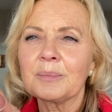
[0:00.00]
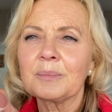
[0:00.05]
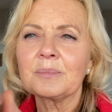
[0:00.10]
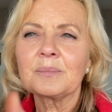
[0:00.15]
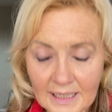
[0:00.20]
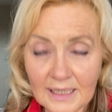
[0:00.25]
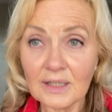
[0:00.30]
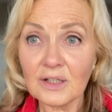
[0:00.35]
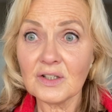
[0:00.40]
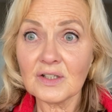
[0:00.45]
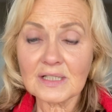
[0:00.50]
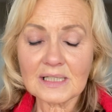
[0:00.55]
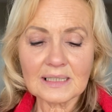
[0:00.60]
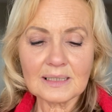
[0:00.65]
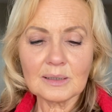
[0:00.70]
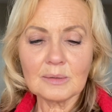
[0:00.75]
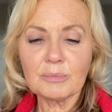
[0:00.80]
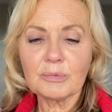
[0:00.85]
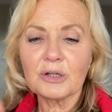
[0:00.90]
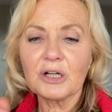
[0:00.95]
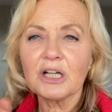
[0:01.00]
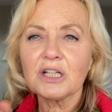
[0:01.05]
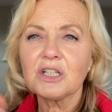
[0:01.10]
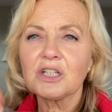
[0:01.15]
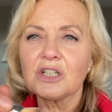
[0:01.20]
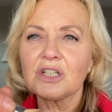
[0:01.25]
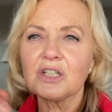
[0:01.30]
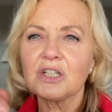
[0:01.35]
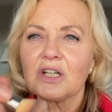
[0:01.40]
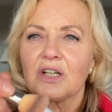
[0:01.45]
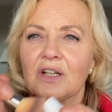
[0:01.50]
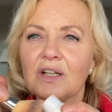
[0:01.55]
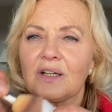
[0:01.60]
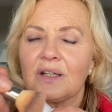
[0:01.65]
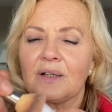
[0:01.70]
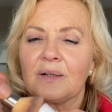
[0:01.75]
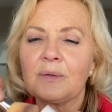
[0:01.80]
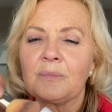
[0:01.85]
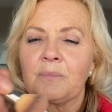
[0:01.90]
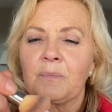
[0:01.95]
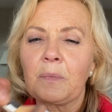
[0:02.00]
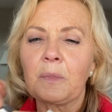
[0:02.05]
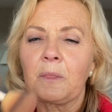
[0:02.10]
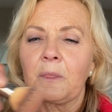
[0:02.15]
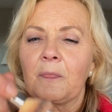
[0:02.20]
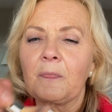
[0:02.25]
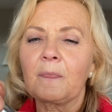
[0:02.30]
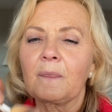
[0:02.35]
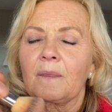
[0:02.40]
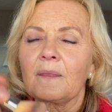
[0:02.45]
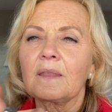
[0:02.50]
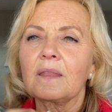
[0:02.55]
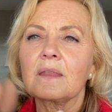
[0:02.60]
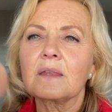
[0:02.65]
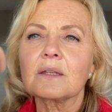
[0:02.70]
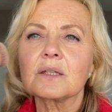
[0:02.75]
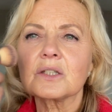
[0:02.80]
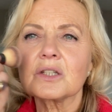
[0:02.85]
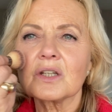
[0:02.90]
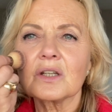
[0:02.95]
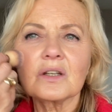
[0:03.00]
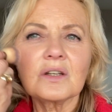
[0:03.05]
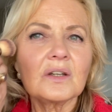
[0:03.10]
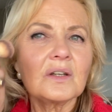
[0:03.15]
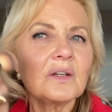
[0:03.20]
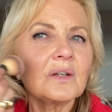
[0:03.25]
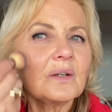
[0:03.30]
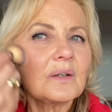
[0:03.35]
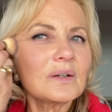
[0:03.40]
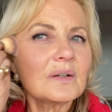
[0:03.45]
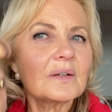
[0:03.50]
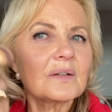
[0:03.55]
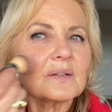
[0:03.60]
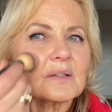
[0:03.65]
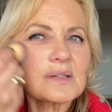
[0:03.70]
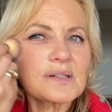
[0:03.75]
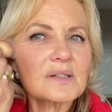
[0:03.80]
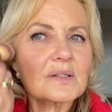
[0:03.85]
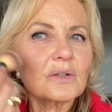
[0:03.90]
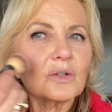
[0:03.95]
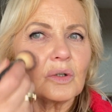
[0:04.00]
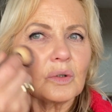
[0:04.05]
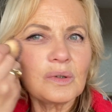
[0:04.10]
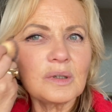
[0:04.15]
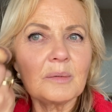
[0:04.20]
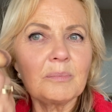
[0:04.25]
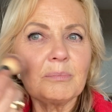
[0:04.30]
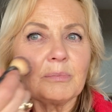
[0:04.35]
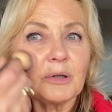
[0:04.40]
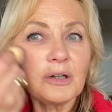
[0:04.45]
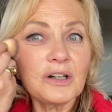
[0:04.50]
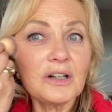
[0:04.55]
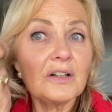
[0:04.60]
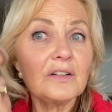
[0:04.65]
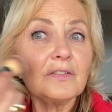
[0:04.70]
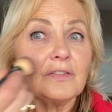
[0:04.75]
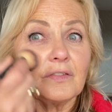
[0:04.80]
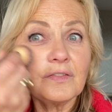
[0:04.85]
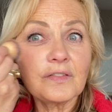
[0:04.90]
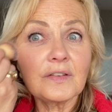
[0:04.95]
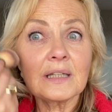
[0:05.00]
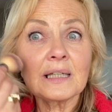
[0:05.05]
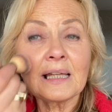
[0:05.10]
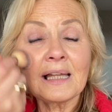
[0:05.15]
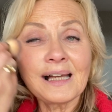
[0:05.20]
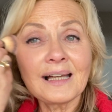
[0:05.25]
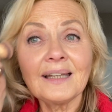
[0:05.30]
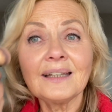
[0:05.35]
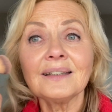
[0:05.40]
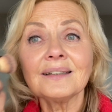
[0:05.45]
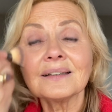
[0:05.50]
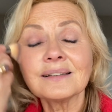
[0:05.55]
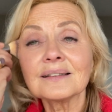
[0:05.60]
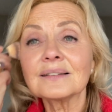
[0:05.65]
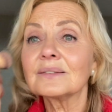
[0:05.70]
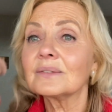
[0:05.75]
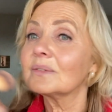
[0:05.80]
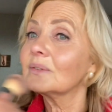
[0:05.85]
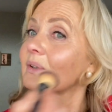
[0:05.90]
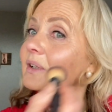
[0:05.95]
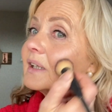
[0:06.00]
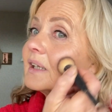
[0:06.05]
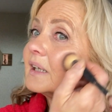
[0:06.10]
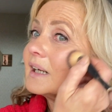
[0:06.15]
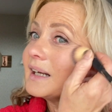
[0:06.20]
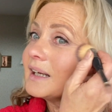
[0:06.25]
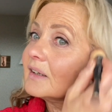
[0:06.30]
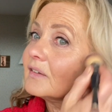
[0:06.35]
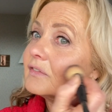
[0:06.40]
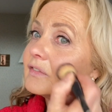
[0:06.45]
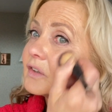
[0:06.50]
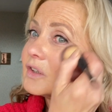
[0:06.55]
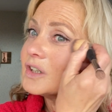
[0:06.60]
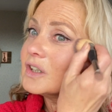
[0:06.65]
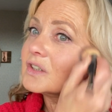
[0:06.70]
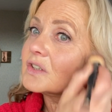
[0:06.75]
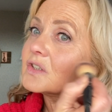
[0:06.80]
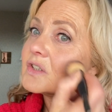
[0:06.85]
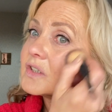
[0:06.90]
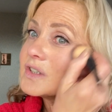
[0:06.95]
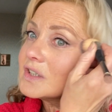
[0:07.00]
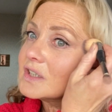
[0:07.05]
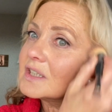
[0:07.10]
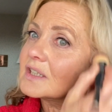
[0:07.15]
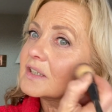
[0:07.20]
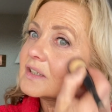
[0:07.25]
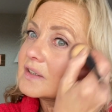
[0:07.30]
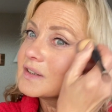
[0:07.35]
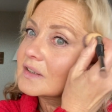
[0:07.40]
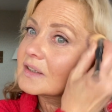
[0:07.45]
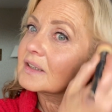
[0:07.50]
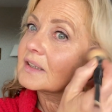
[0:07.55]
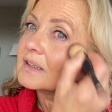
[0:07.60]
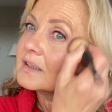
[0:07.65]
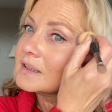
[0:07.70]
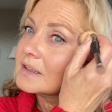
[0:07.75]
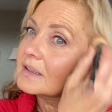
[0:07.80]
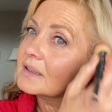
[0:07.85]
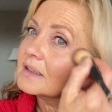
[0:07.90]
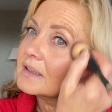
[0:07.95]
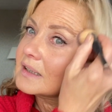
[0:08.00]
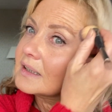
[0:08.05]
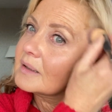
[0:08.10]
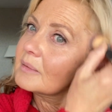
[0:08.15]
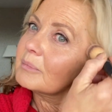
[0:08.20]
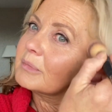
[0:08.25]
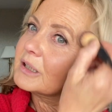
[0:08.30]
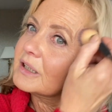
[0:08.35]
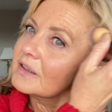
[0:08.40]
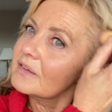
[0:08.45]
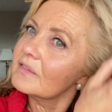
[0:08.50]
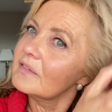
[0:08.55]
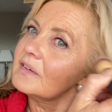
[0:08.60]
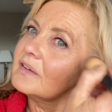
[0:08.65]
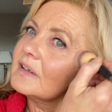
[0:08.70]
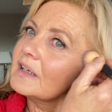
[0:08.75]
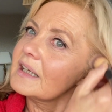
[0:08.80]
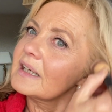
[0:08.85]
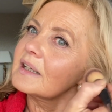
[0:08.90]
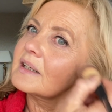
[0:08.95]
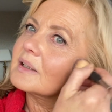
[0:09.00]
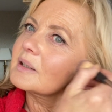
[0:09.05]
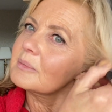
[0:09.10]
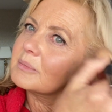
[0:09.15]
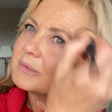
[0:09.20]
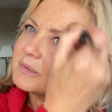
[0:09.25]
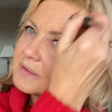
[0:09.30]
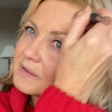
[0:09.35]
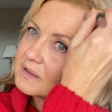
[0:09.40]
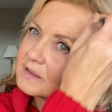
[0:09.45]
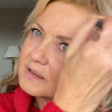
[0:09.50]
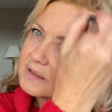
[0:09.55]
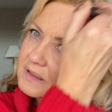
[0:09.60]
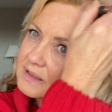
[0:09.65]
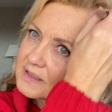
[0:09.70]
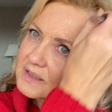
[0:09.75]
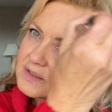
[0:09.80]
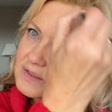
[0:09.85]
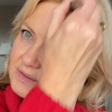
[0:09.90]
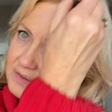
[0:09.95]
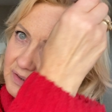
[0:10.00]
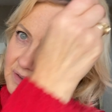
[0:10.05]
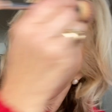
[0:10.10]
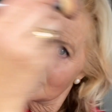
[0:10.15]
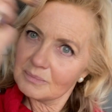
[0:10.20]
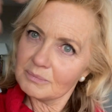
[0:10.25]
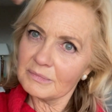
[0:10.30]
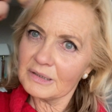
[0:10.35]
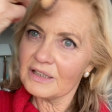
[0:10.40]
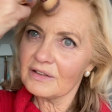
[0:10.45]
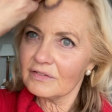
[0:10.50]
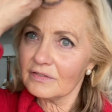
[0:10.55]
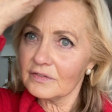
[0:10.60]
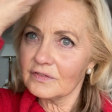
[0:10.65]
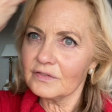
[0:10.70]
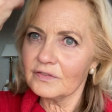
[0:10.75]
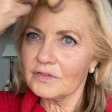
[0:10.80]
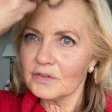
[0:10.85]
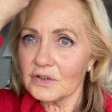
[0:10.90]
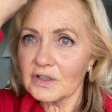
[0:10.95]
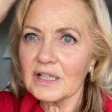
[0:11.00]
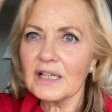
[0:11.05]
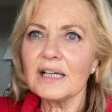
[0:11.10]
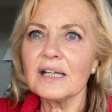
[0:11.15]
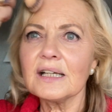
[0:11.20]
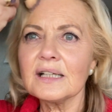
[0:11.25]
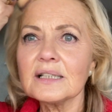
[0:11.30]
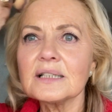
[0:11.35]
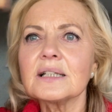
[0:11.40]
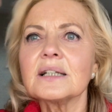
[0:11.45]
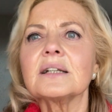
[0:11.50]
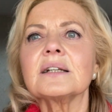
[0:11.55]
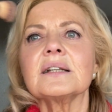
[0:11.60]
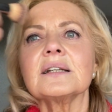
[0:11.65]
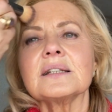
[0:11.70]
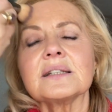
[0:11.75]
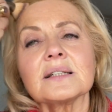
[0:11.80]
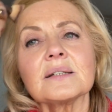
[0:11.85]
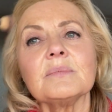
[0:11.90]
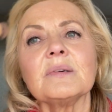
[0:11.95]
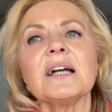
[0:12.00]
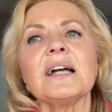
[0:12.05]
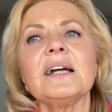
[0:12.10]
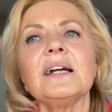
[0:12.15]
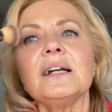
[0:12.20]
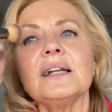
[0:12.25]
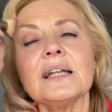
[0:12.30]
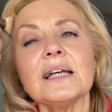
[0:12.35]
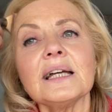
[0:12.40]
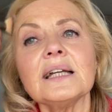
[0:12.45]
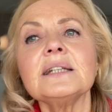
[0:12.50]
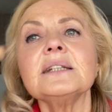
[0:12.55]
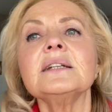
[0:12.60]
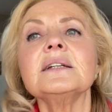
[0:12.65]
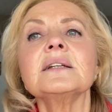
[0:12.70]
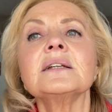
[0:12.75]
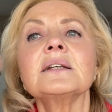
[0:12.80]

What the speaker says: I use a little brush to just go above the line where I have contoured, bring it right up to my forehead, into my hairline.